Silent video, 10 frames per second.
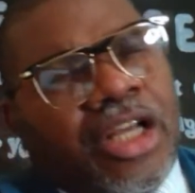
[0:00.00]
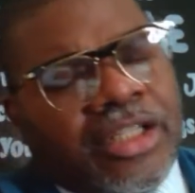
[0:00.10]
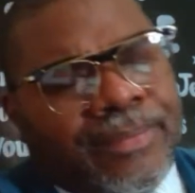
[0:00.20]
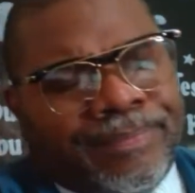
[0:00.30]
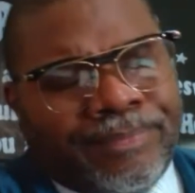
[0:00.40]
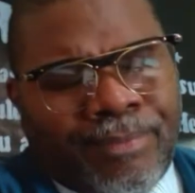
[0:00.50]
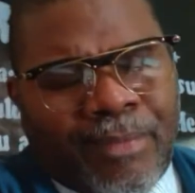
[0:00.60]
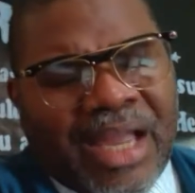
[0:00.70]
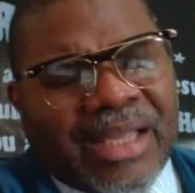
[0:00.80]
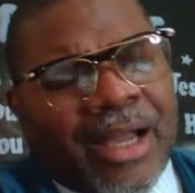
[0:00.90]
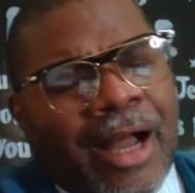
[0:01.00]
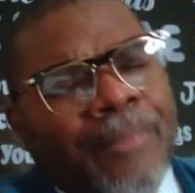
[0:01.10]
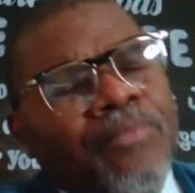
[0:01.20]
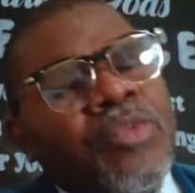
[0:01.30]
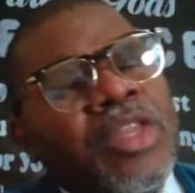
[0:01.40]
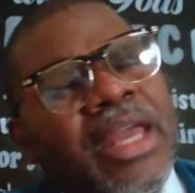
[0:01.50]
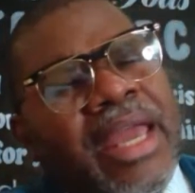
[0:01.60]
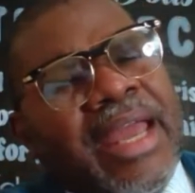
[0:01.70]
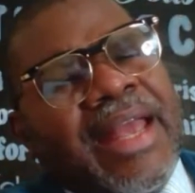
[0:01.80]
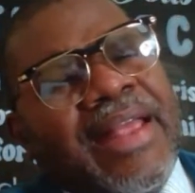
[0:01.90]
us. Mm, my God,
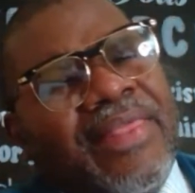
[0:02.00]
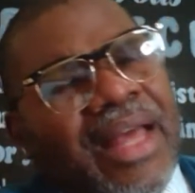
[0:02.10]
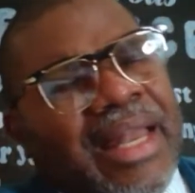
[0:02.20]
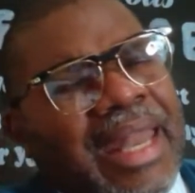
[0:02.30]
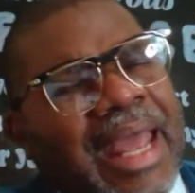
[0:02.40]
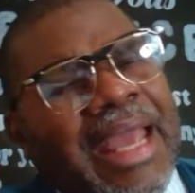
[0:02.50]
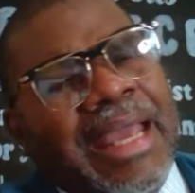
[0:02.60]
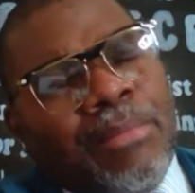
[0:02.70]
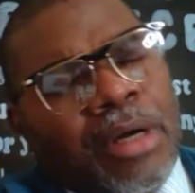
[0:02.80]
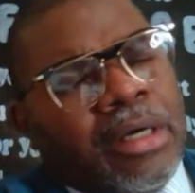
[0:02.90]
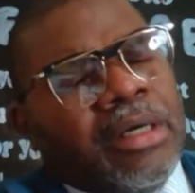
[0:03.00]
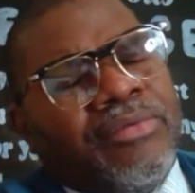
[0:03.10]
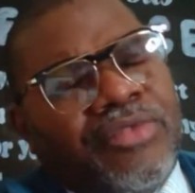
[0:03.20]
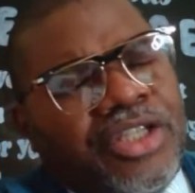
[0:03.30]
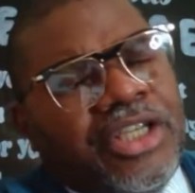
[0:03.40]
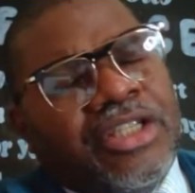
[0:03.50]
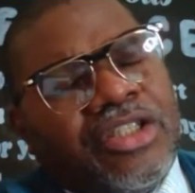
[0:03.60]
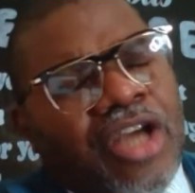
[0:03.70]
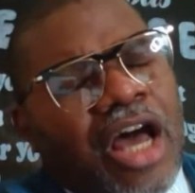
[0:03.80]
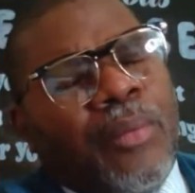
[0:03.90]
in the name of Jesus.
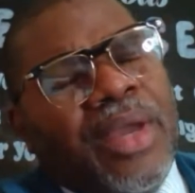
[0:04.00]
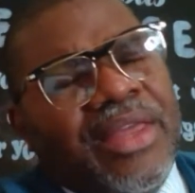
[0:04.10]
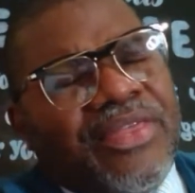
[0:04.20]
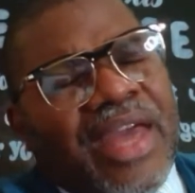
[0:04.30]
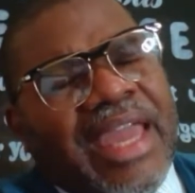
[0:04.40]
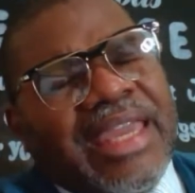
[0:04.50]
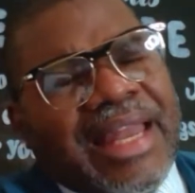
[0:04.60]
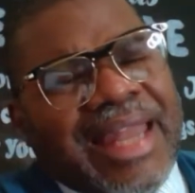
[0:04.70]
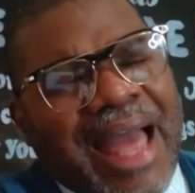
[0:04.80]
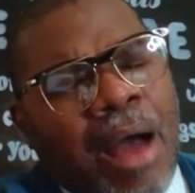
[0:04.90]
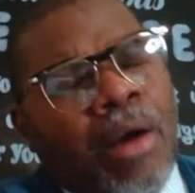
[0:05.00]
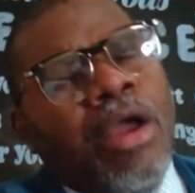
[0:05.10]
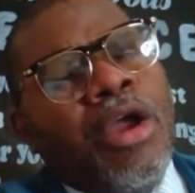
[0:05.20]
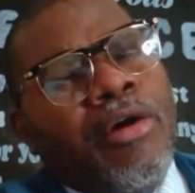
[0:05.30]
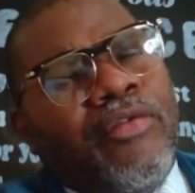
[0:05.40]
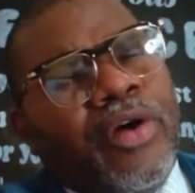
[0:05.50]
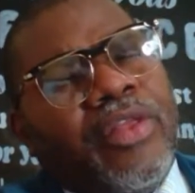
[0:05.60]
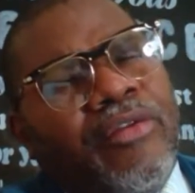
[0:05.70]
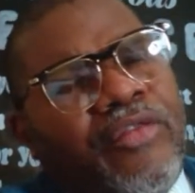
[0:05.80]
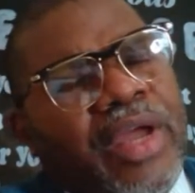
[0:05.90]
God, we thank you now for
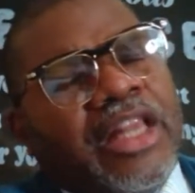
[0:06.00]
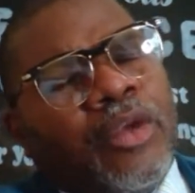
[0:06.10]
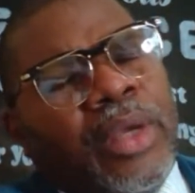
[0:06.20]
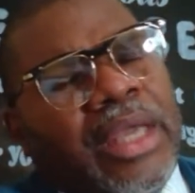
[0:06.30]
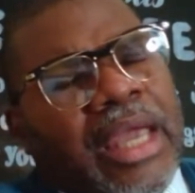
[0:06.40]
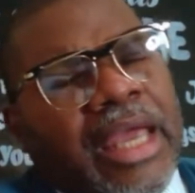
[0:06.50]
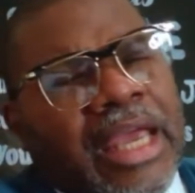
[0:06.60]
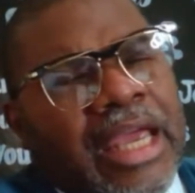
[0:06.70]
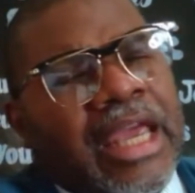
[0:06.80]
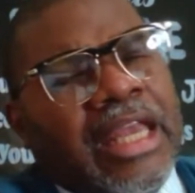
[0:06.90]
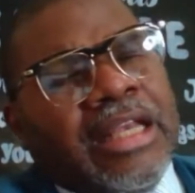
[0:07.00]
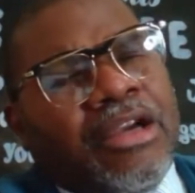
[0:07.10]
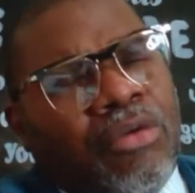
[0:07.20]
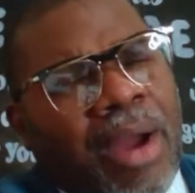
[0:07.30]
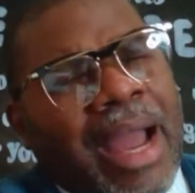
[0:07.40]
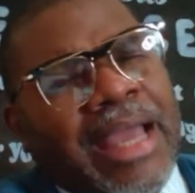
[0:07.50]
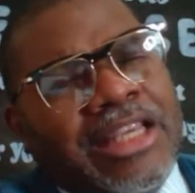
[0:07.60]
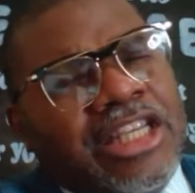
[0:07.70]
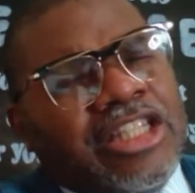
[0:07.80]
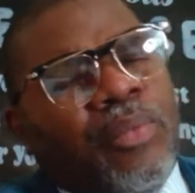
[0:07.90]
the victory in
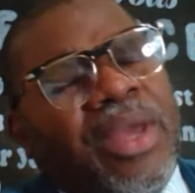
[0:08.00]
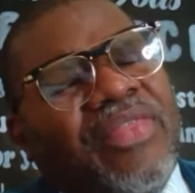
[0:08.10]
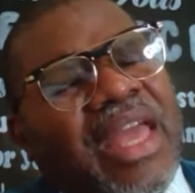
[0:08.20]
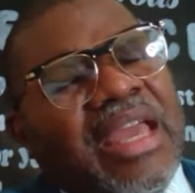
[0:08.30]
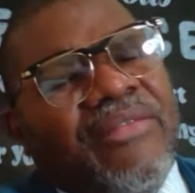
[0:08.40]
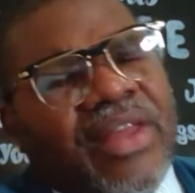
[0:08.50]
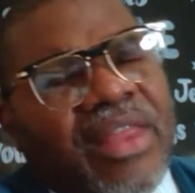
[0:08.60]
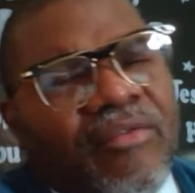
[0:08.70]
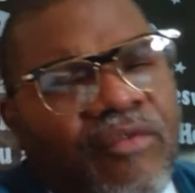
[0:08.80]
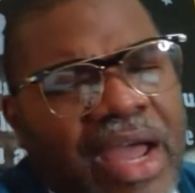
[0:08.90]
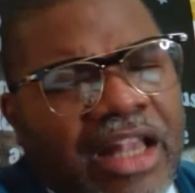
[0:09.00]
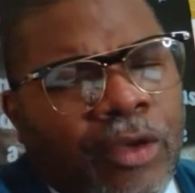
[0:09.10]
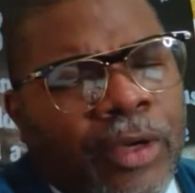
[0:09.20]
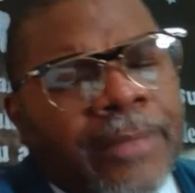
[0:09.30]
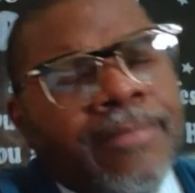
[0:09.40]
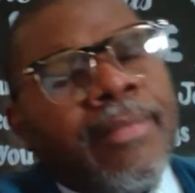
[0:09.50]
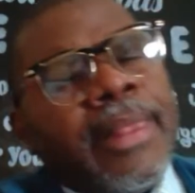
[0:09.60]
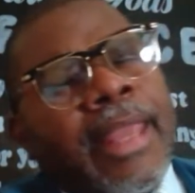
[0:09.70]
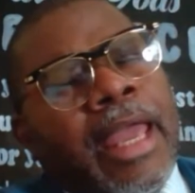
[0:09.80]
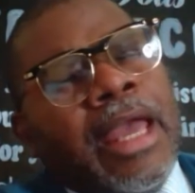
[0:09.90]
Christ Jesus. We thank you for the victory
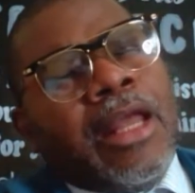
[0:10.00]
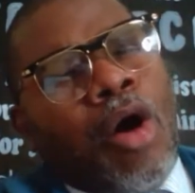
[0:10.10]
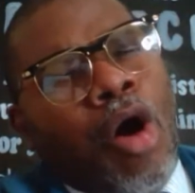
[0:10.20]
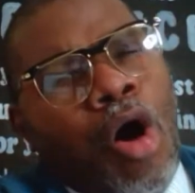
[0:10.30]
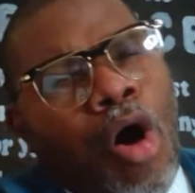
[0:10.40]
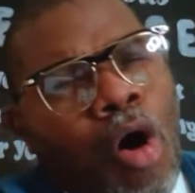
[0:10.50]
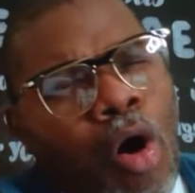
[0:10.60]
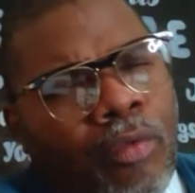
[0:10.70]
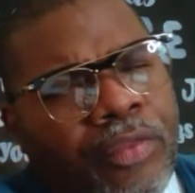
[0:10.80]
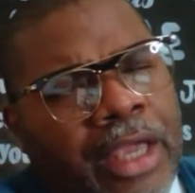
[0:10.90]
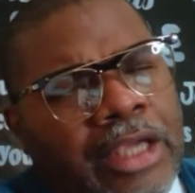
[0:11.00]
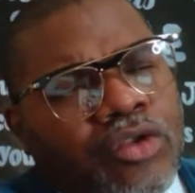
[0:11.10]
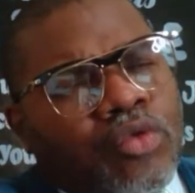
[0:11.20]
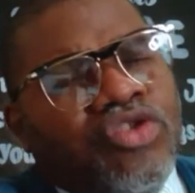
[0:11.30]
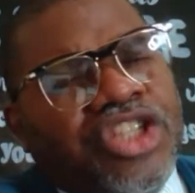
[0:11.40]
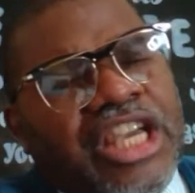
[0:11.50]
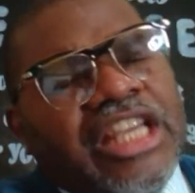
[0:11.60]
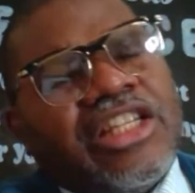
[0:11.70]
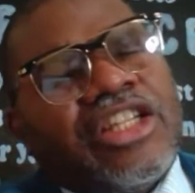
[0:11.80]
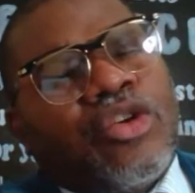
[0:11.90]
in all things through
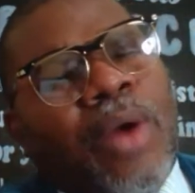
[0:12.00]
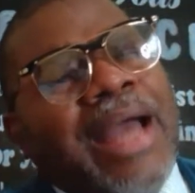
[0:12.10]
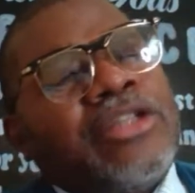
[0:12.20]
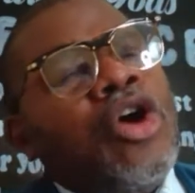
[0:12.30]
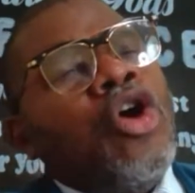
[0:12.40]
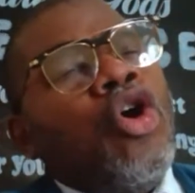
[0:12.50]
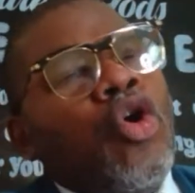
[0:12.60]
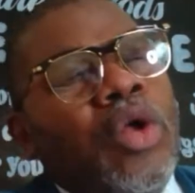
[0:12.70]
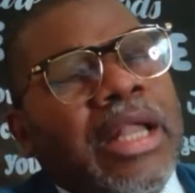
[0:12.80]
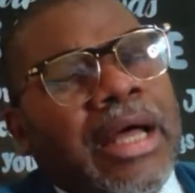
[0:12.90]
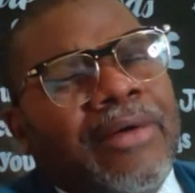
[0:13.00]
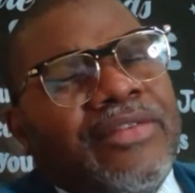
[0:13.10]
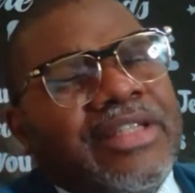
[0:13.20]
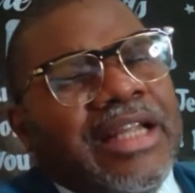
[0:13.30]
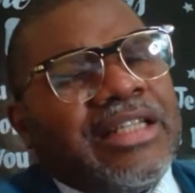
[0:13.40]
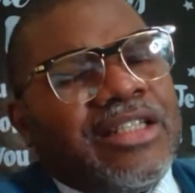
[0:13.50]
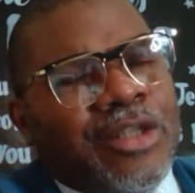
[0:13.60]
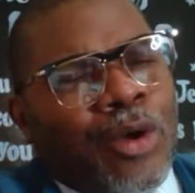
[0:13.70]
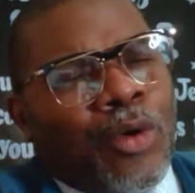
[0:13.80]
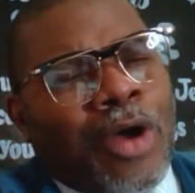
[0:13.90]
Jesus Christ who loves us
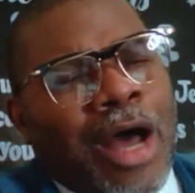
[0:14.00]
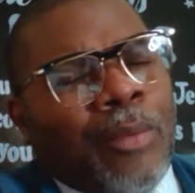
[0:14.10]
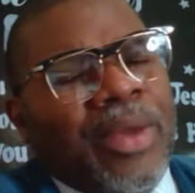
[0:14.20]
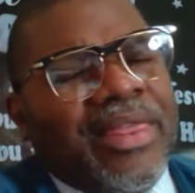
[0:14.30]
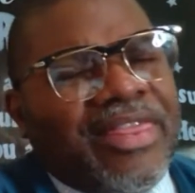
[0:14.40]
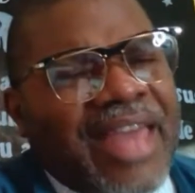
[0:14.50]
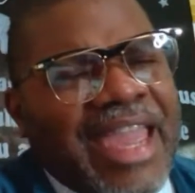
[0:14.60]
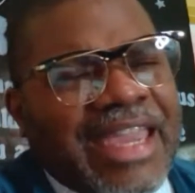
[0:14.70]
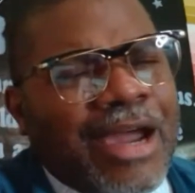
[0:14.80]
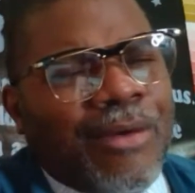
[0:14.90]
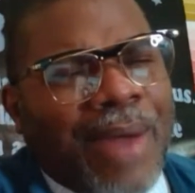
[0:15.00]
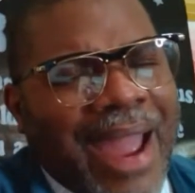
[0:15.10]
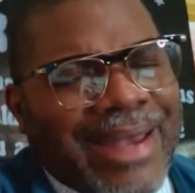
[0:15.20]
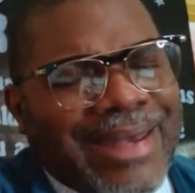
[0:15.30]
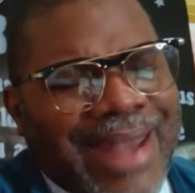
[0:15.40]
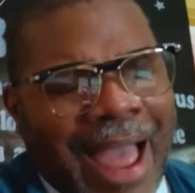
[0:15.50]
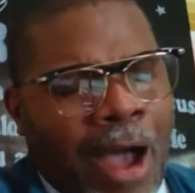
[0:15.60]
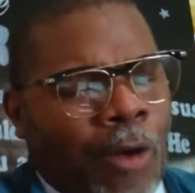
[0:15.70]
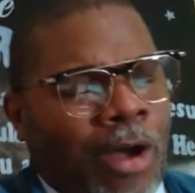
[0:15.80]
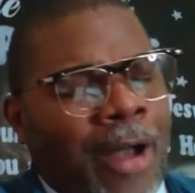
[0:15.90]
so, God. We thank you right
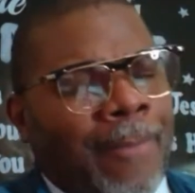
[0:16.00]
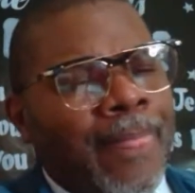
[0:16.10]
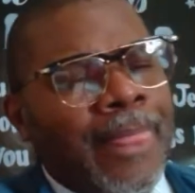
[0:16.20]
now, God.